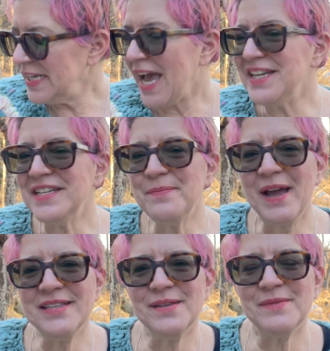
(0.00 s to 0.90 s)
I did
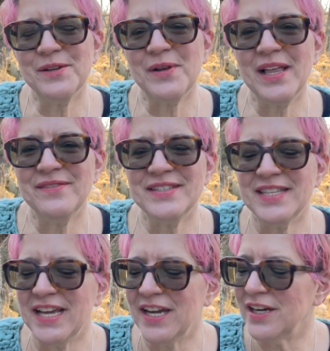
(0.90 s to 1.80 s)
buy something while I was
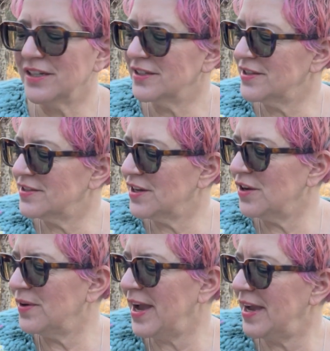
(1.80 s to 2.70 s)
there.
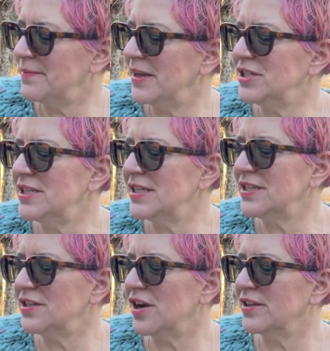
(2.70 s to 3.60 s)
So I mentioned
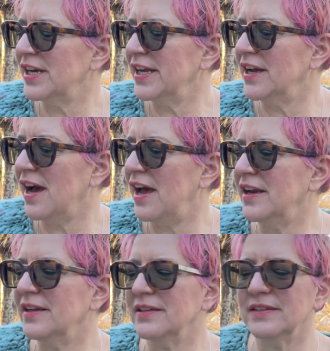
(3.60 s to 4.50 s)
this yarn that I got
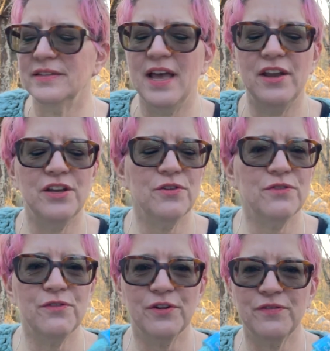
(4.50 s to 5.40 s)
out at
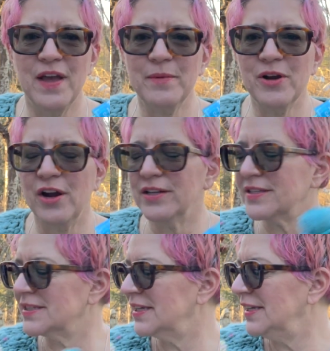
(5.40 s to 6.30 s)
North Fork Fiber
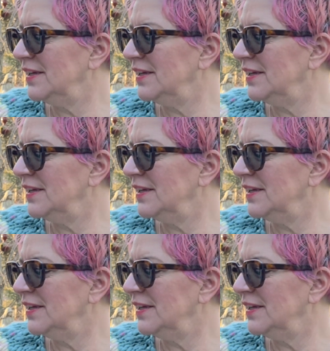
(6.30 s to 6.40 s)
Arts.